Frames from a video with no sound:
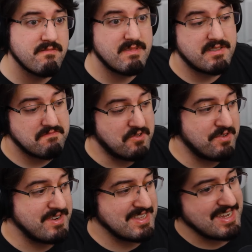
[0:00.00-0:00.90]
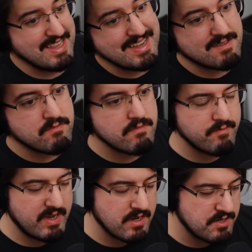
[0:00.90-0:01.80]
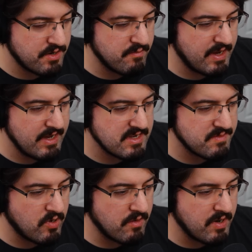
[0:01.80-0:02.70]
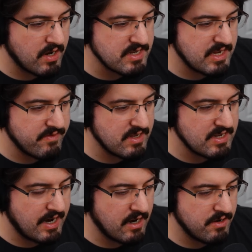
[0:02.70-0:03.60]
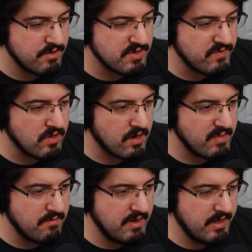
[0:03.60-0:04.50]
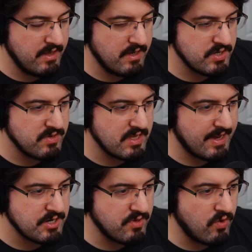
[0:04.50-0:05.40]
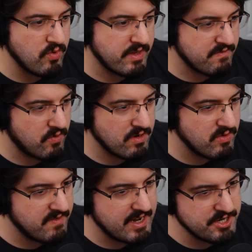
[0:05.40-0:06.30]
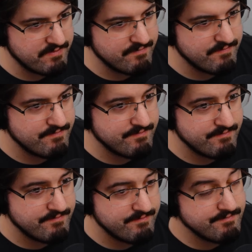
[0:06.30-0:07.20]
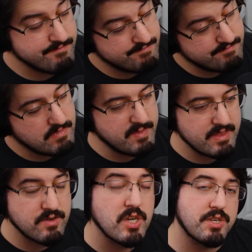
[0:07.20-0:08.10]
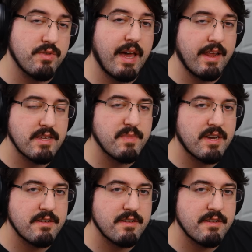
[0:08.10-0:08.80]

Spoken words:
It's one of the reasons I like them. Because you can buy a small box and have an entire useful army immediately, so it's the actual only affordable faction. I mean, there's also that aspect.